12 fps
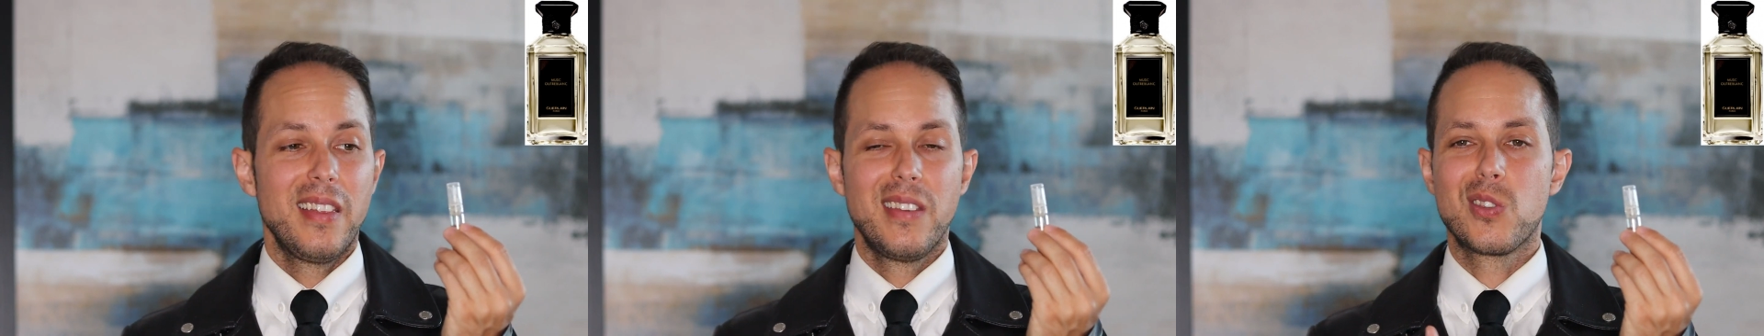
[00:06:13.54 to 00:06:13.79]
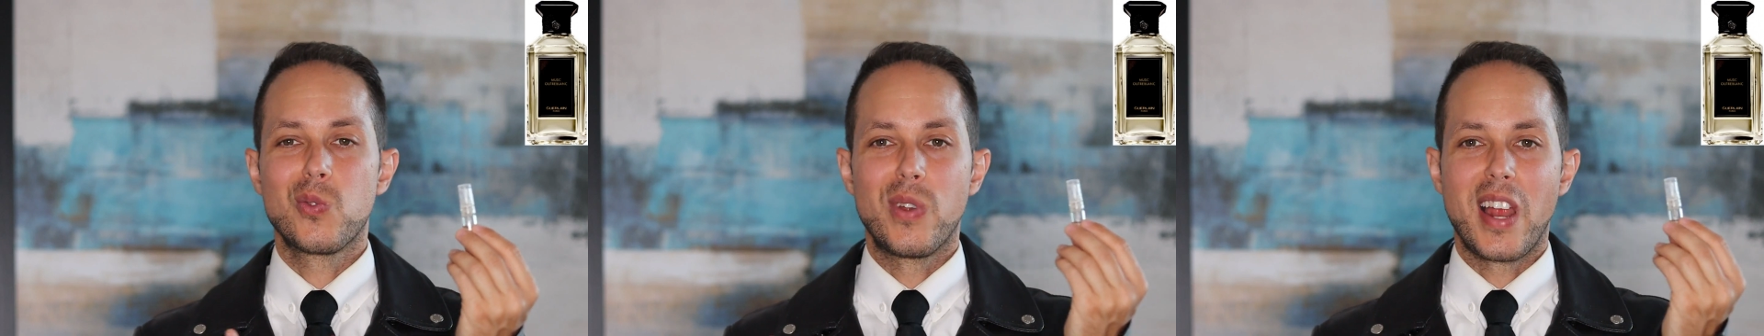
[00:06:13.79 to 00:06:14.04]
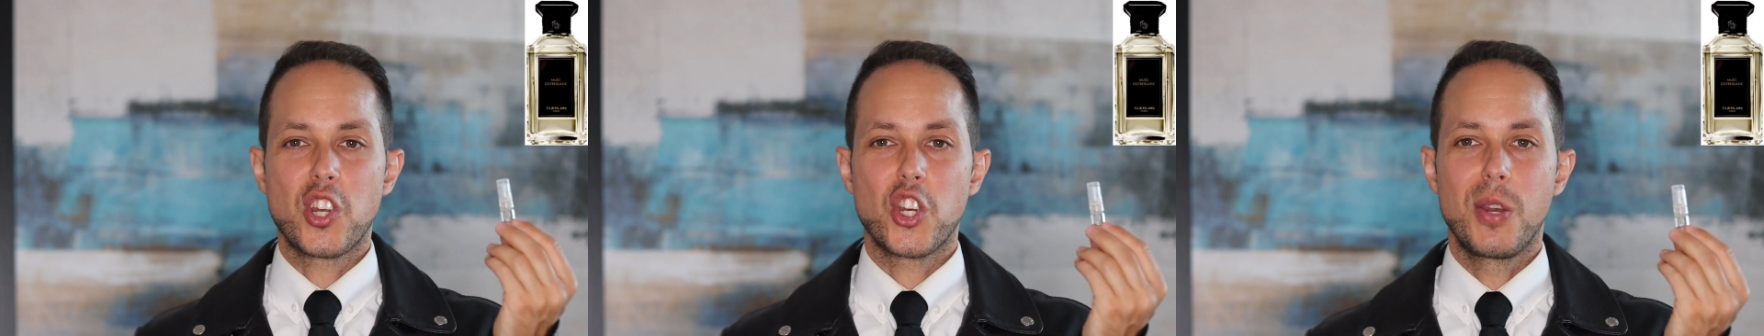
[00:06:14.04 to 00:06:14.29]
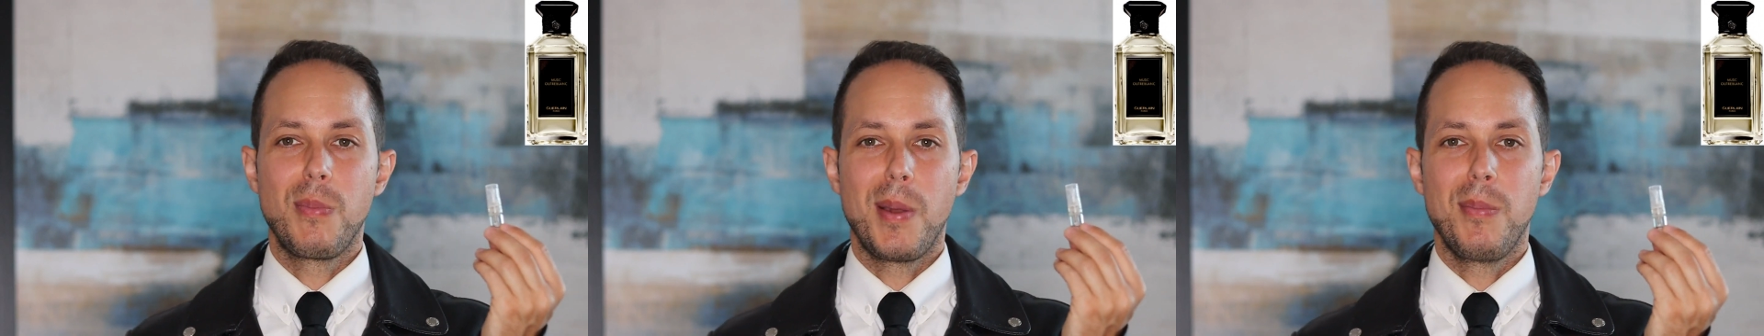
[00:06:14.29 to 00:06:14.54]
This one
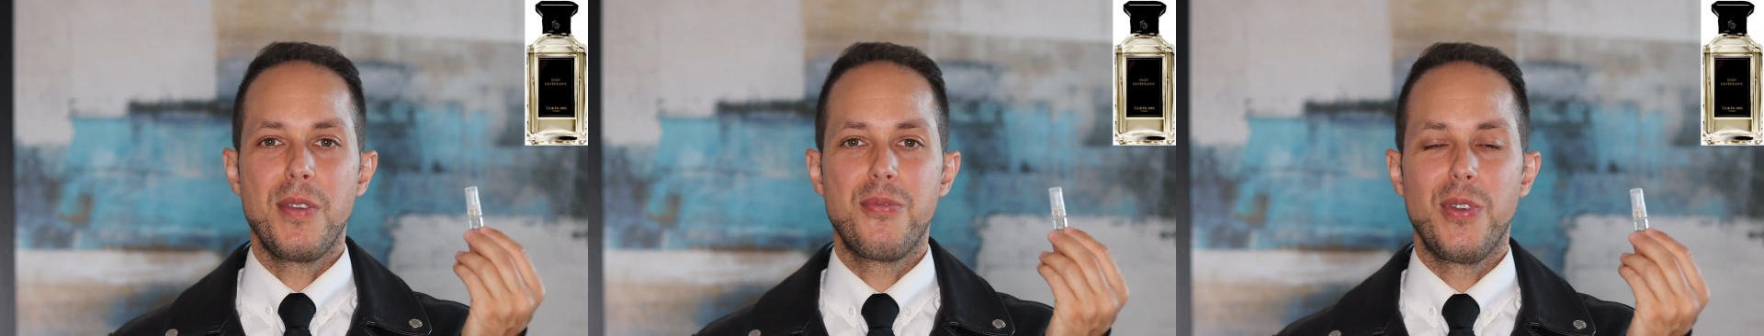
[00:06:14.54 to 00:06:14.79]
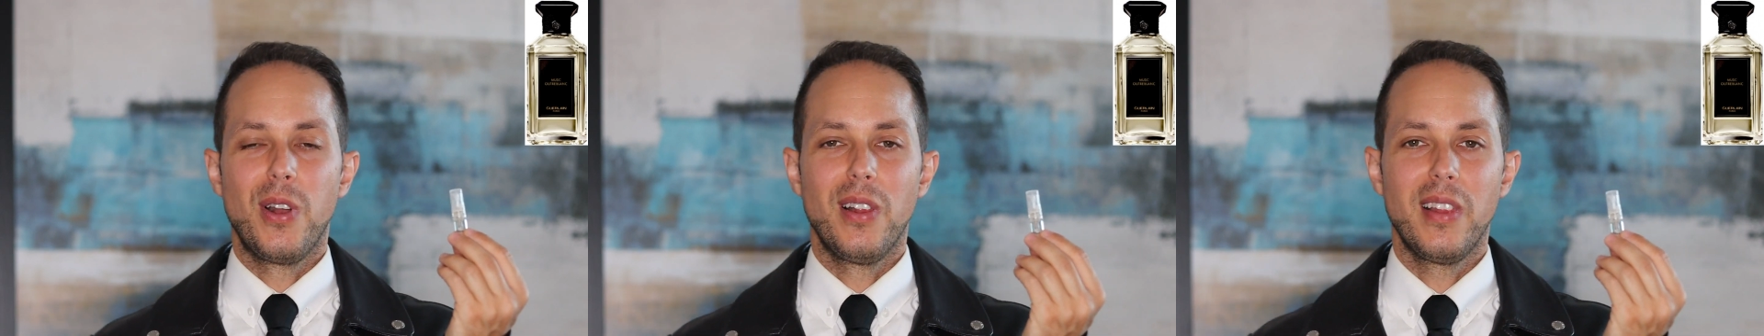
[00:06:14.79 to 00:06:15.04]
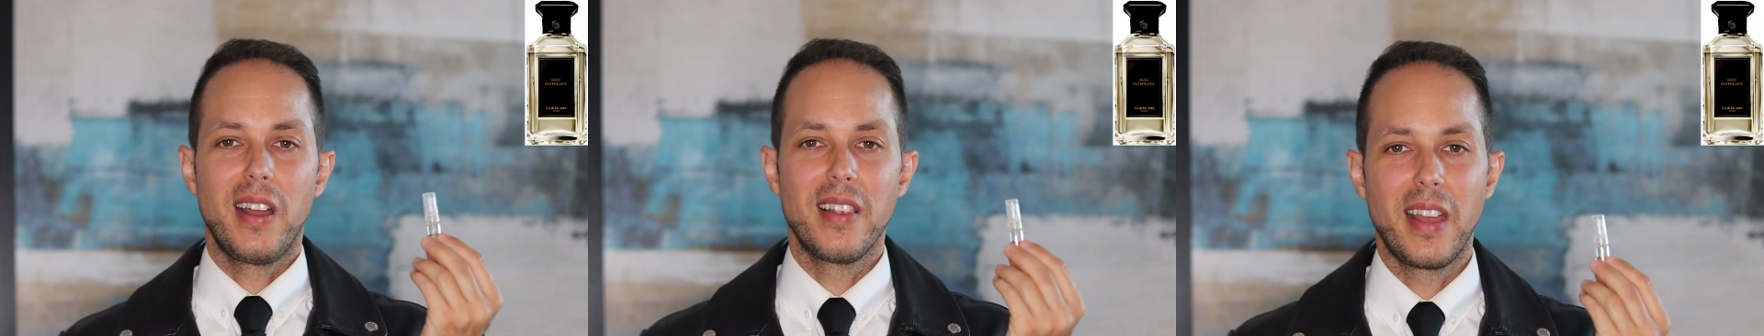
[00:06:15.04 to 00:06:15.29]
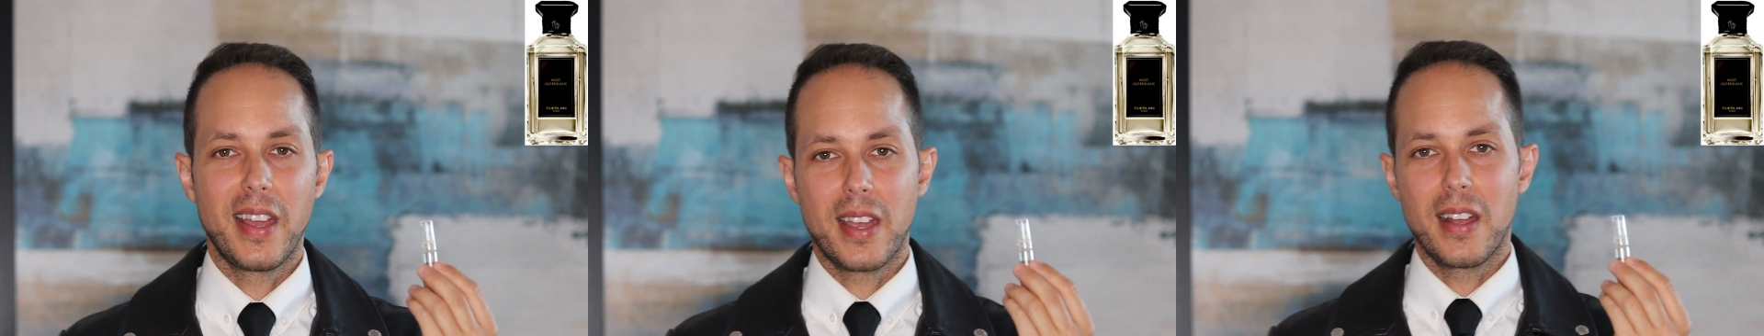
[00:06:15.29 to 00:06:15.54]
actually made me feel
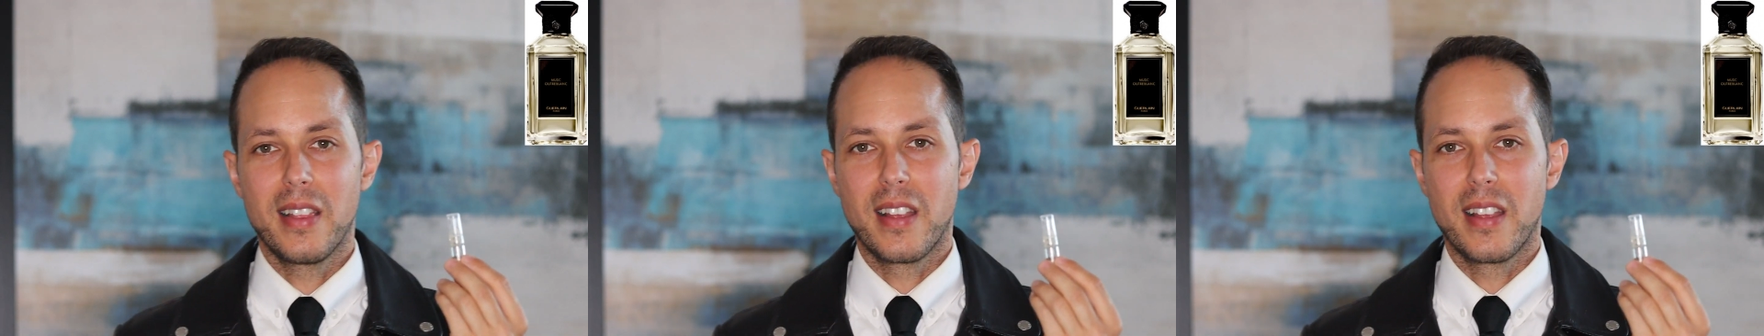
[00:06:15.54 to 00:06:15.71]
like,